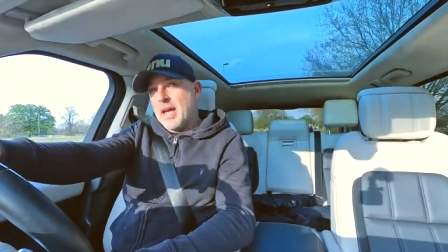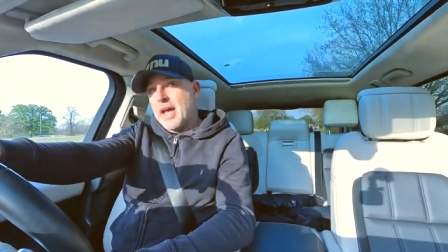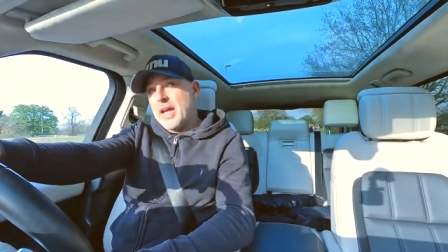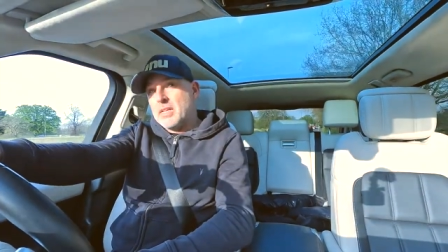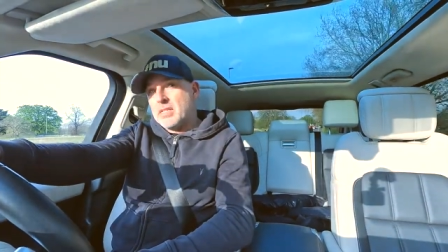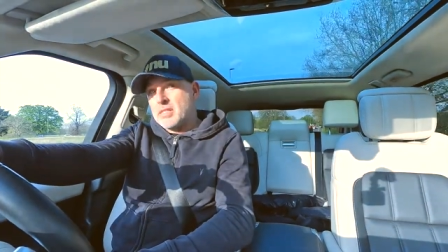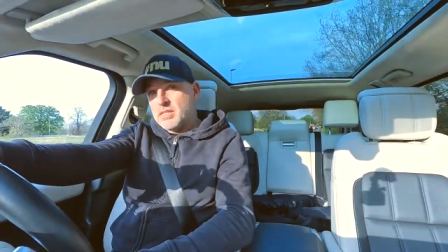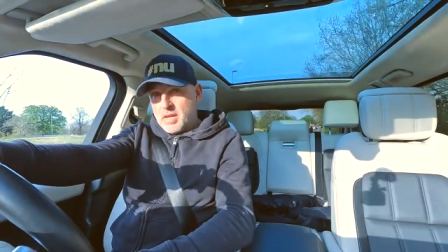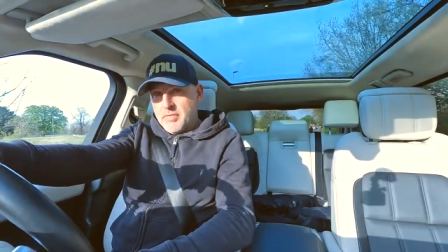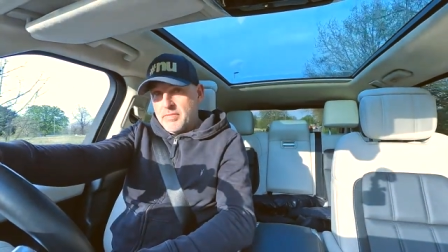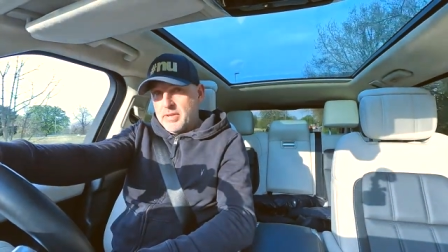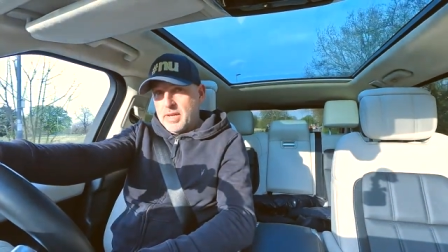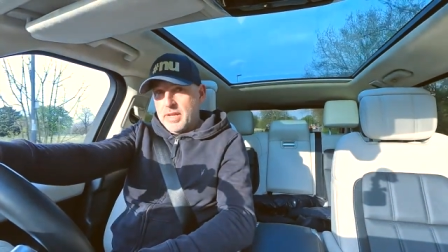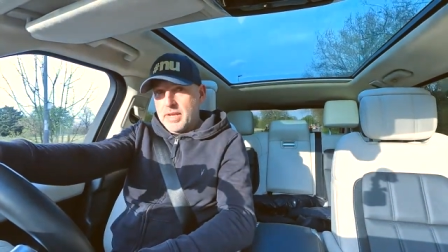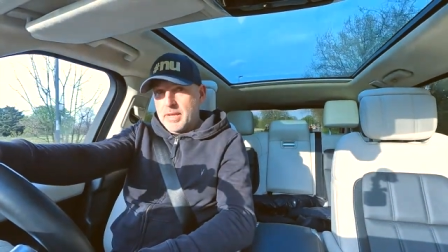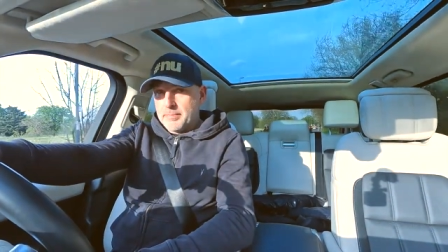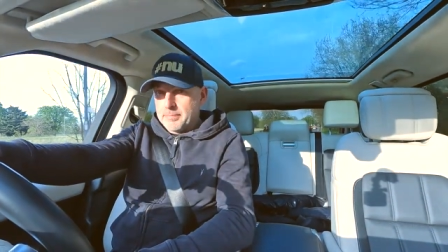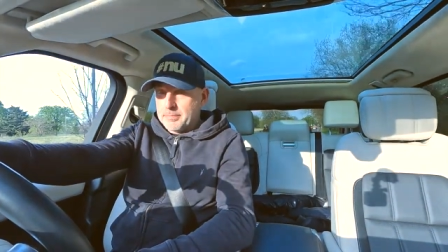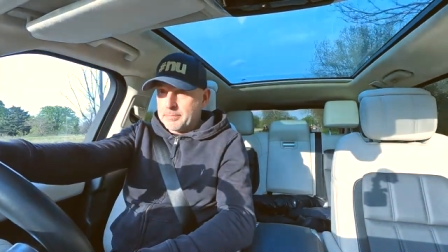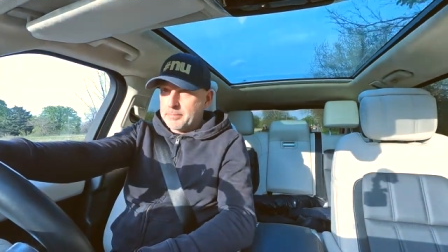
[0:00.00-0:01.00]
at 7
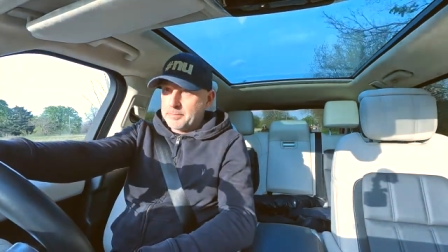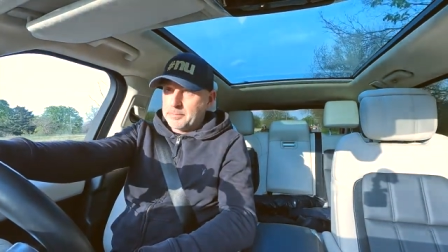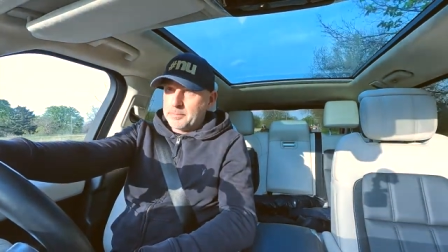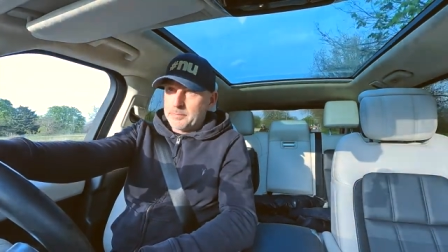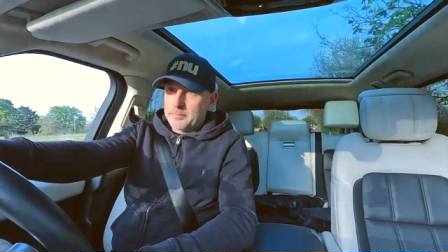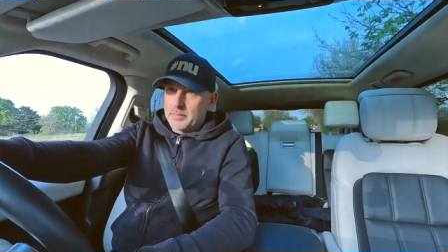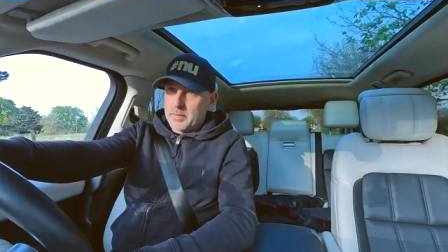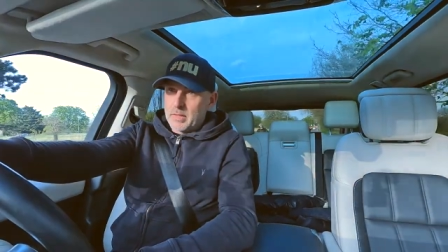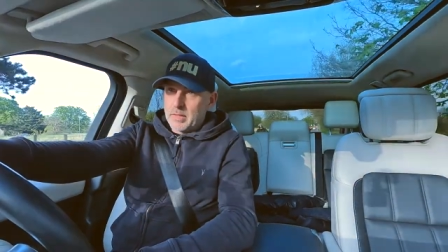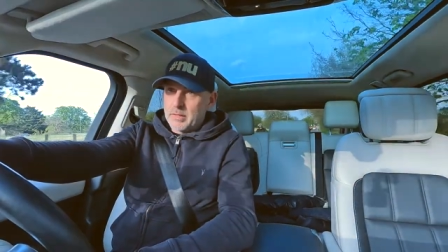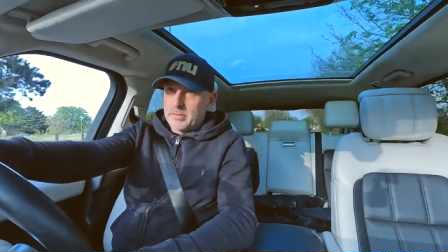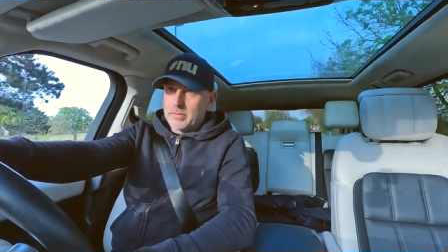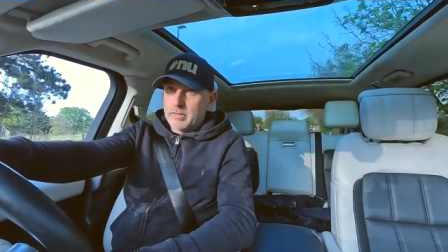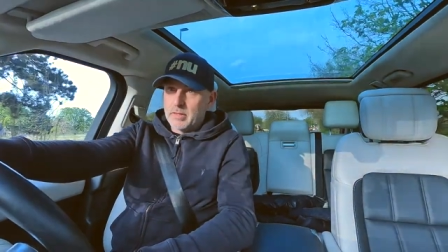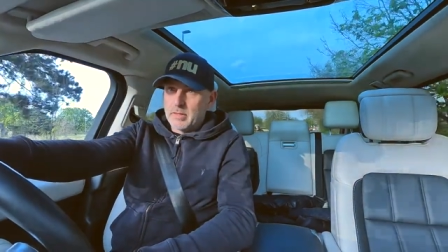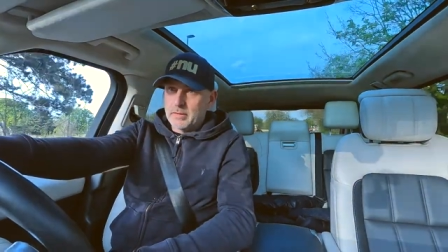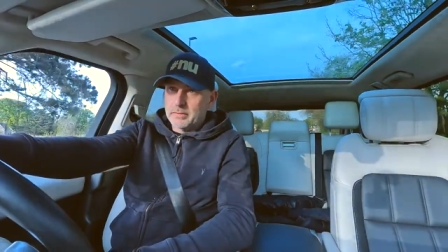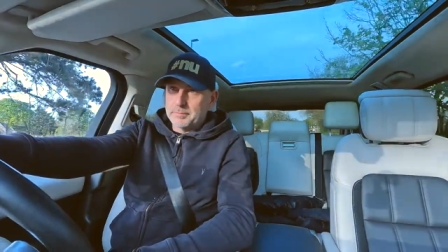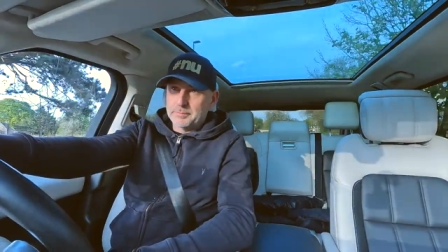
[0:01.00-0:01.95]
AM. So